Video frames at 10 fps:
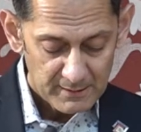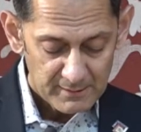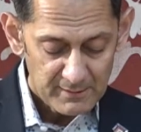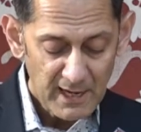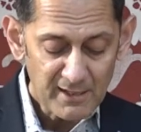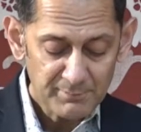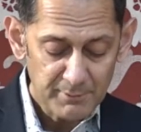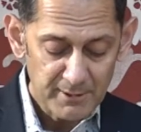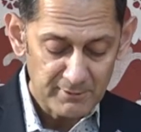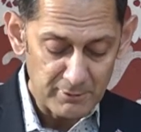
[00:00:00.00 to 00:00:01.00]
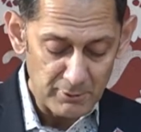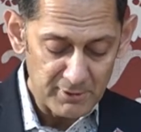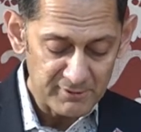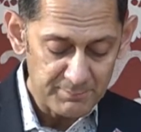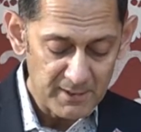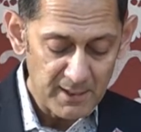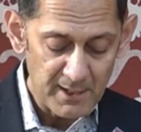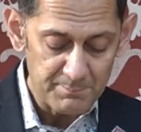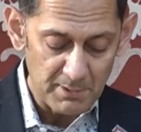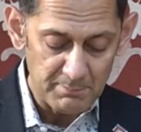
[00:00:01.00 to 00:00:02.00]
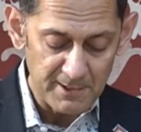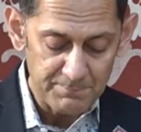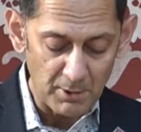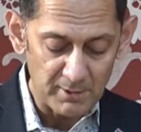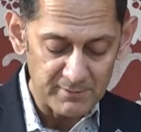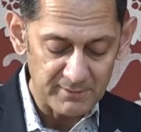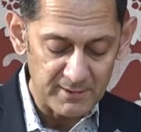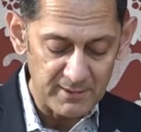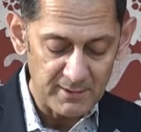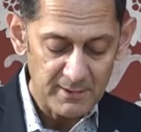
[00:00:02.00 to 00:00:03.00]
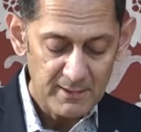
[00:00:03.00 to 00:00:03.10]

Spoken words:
Yasmin has an Honor's BA in Public Policy